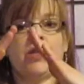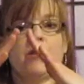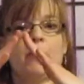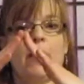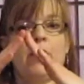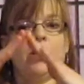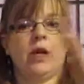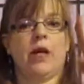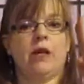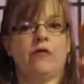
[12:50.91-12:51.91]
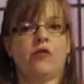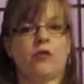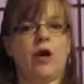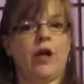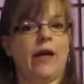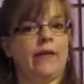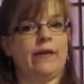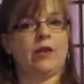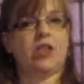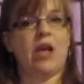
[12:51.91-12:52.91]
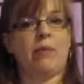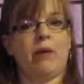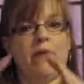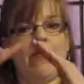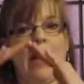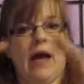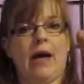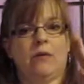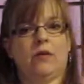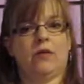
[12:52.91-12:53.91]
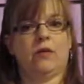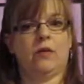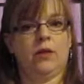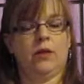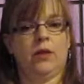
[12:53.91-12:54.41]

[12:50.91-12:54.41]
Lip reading: just by kind of drawing the shape of the house.